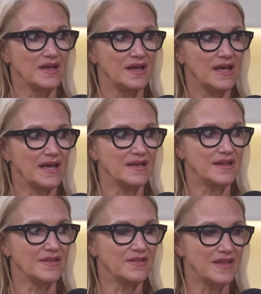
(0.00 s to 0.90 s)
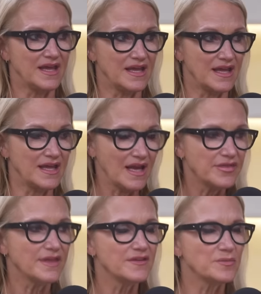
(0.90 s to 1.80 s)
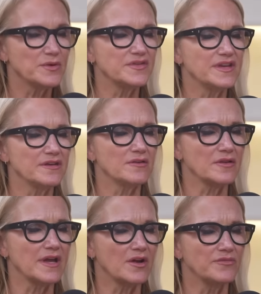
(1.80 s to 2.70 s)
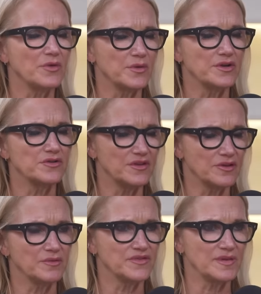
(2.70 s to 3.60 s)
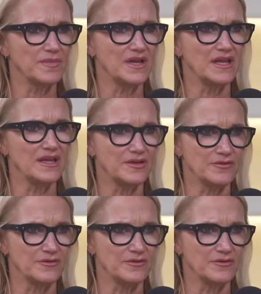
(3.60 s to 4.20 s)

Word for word: and that they, and I think it's particularly helpful when you're dealing with somebody in your